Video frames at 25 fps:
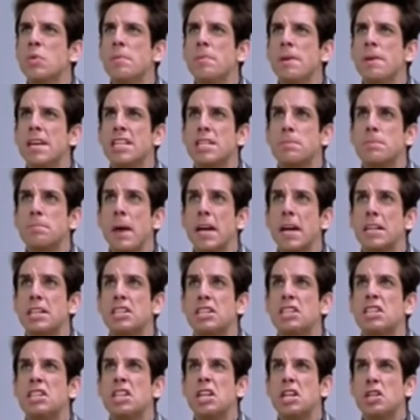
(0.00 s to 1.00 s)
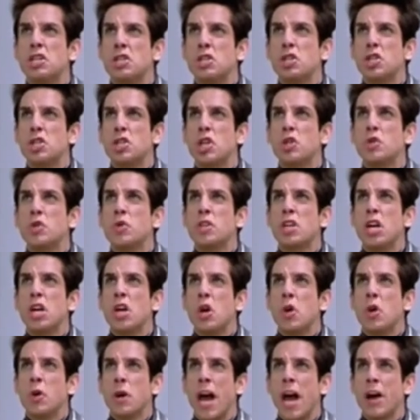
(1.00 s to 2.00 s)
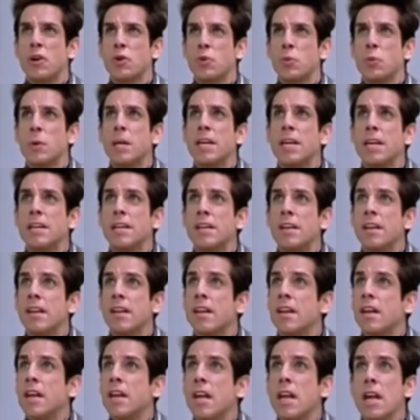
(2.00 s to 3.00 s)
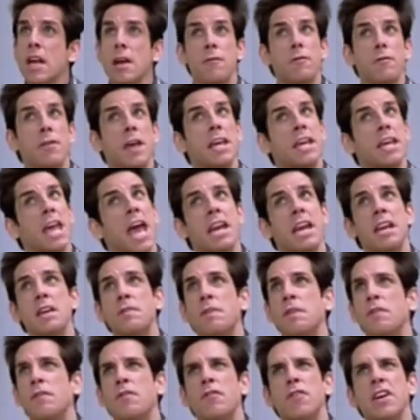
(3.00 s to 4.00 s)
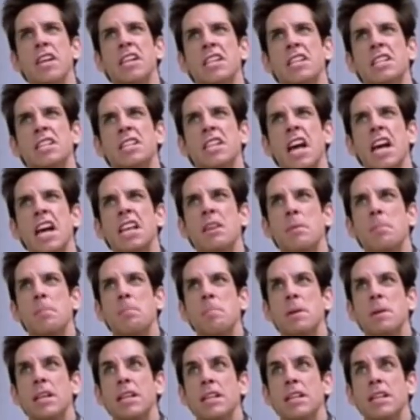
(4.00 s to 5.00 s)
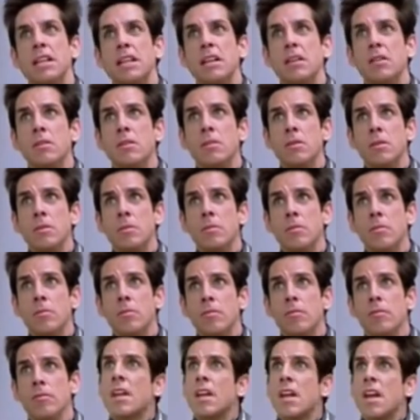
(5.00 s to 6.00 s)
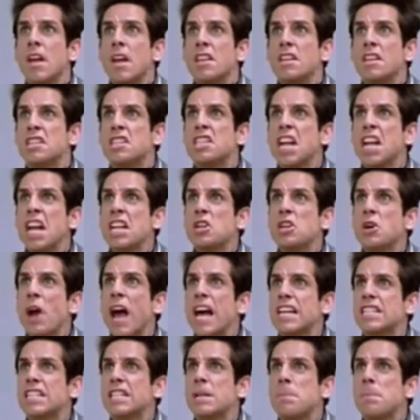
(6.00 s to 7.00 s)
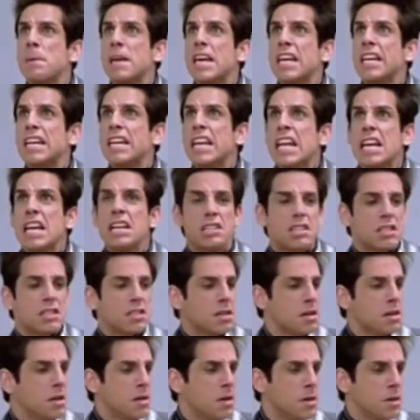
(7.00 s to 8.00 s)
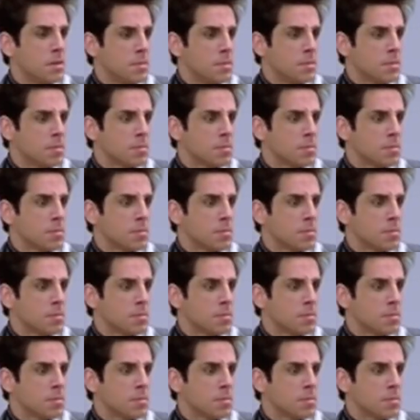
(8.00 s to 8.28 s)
can we be expected to teach children to learn how to read if they can't even fit inside the building? The center has to be at least